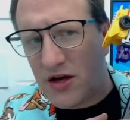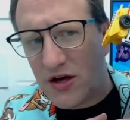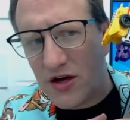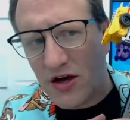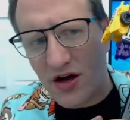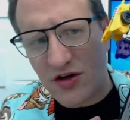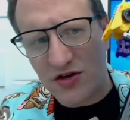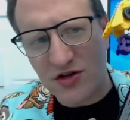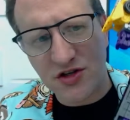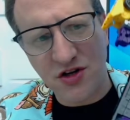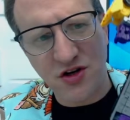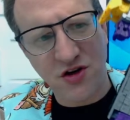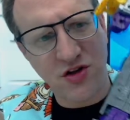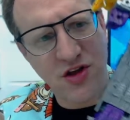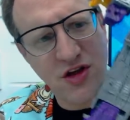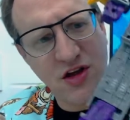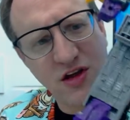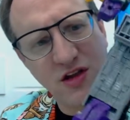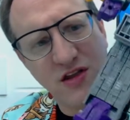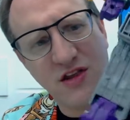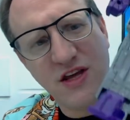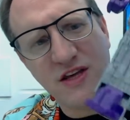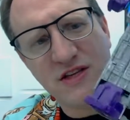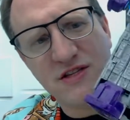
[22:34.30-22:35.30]
you know, so
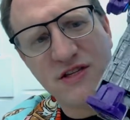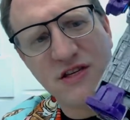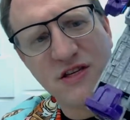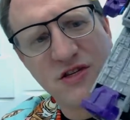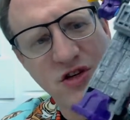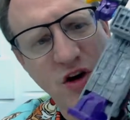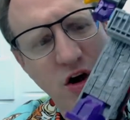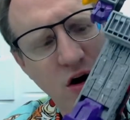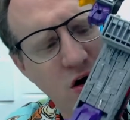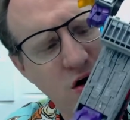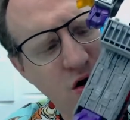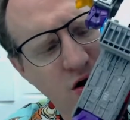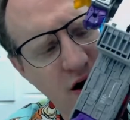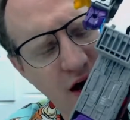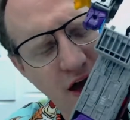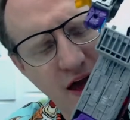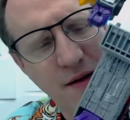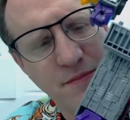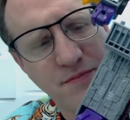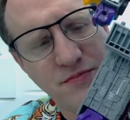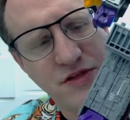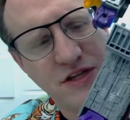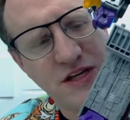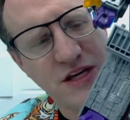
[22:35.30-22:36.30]
that this is all
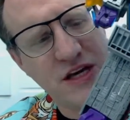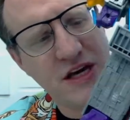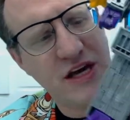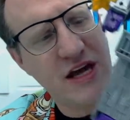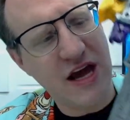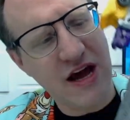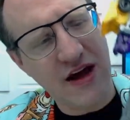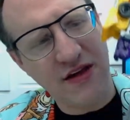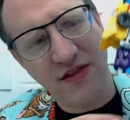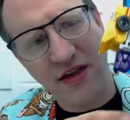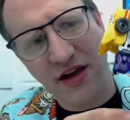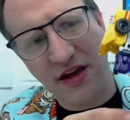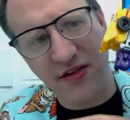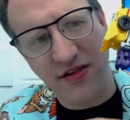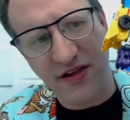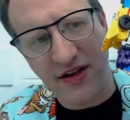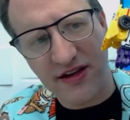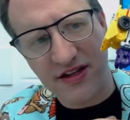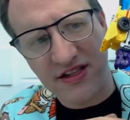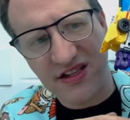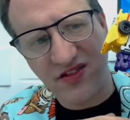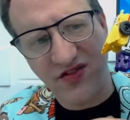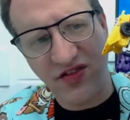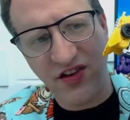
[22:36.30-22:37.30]
empty and then
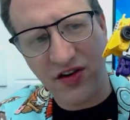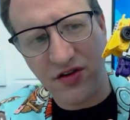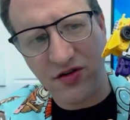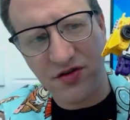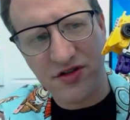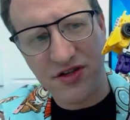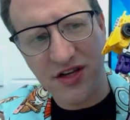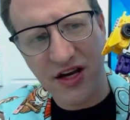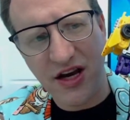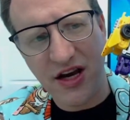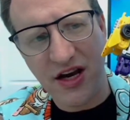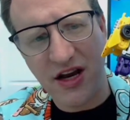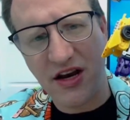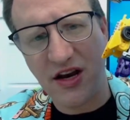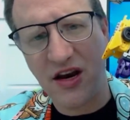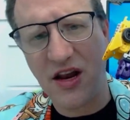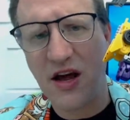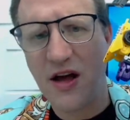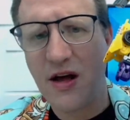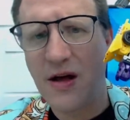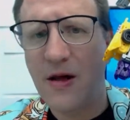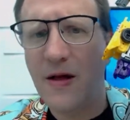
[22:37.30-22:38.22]
this fills in,